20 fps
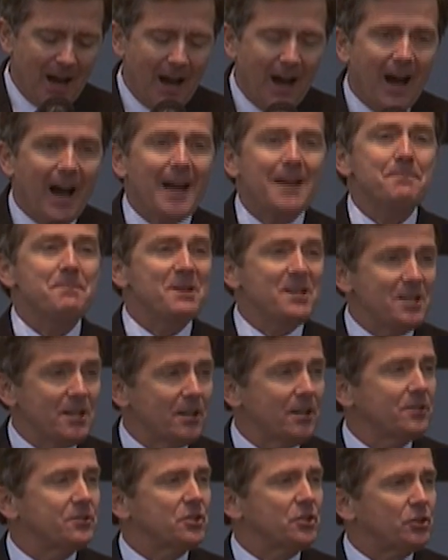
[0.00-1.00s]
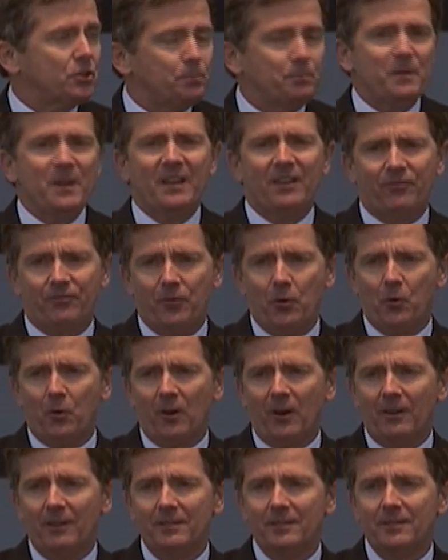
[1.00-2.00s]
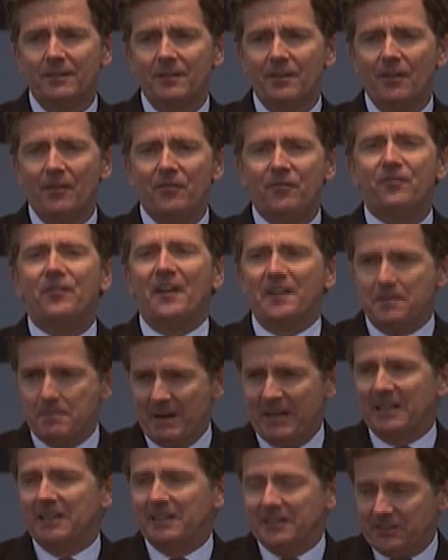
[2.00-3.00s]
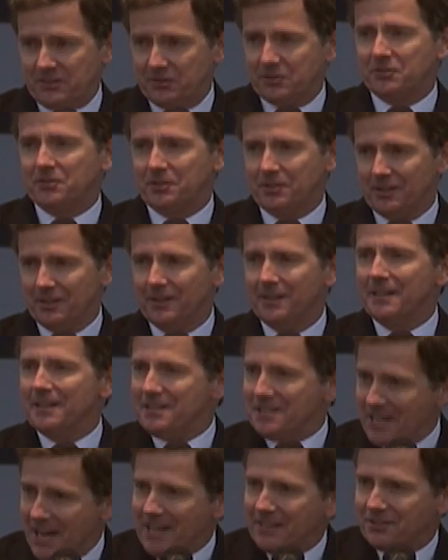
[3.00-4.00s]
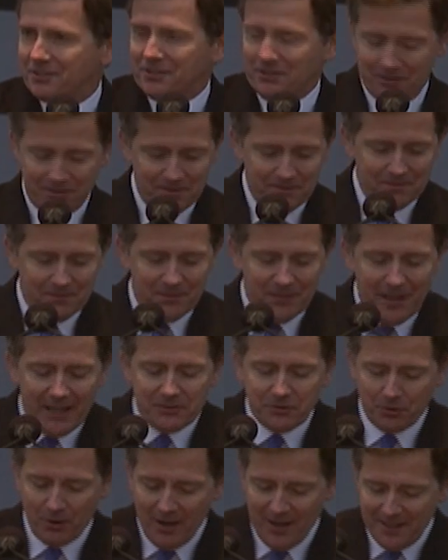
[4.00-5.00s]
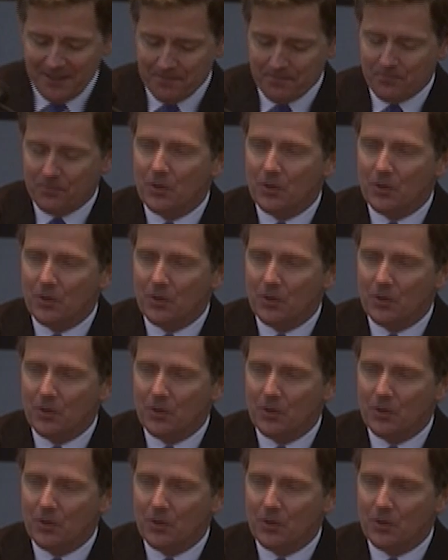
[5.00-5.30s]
I'm here to speak for fundamentalists. Yes, that's right.